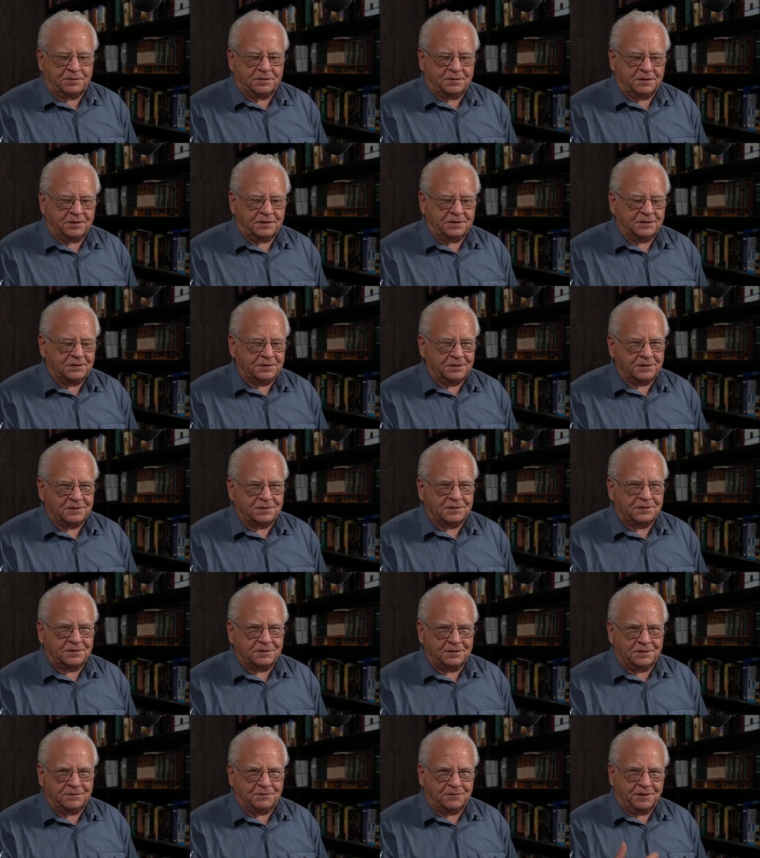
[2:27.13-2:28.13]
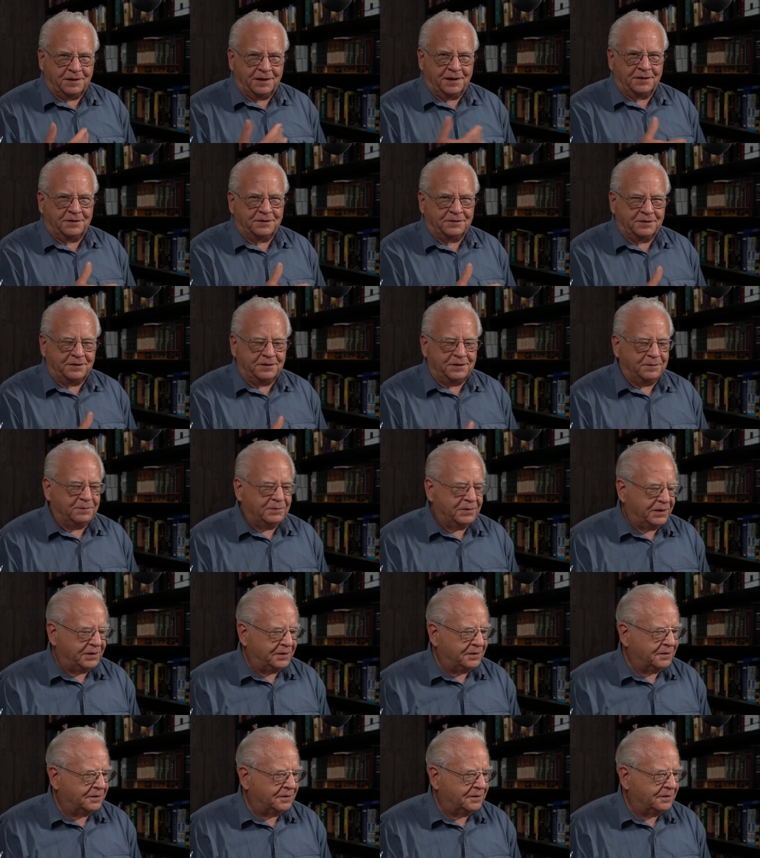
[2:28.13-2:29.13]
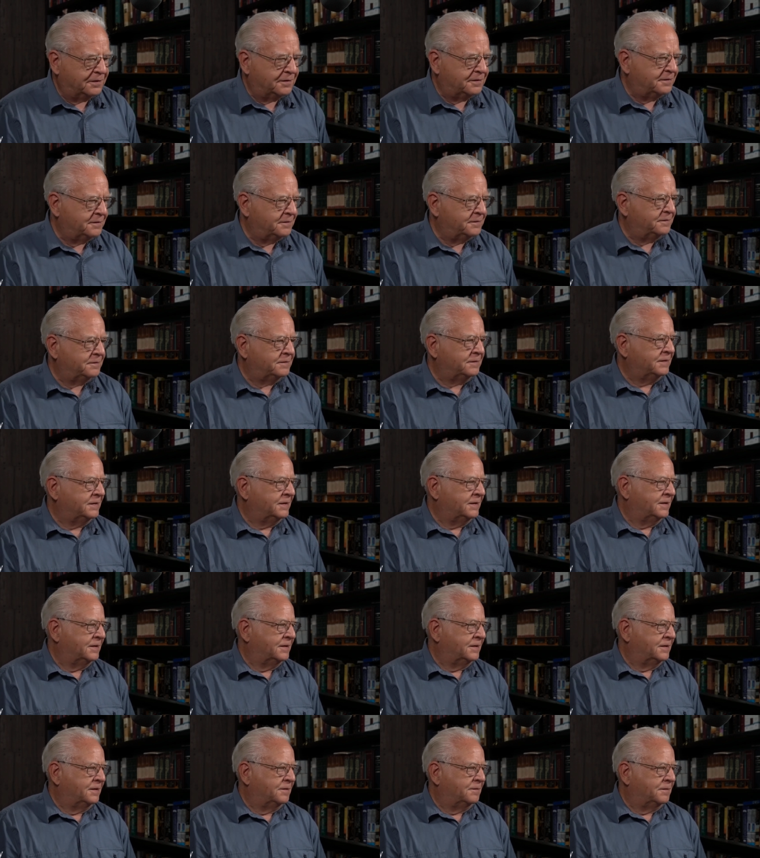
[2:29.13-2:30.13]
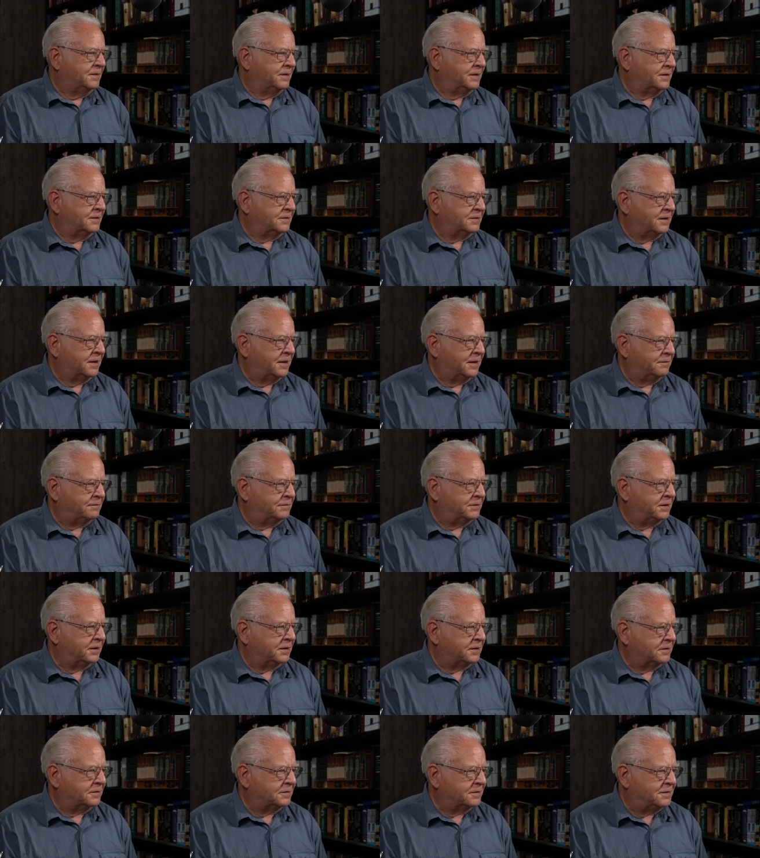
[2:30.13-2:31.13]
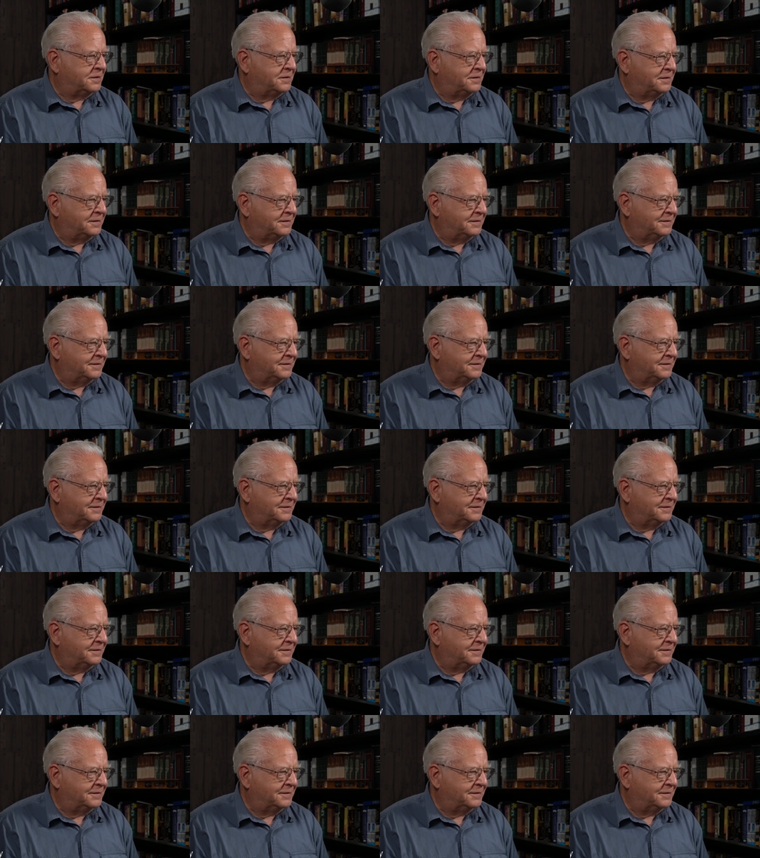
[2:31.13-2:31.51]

that exists in reality in my yard because I have chickens.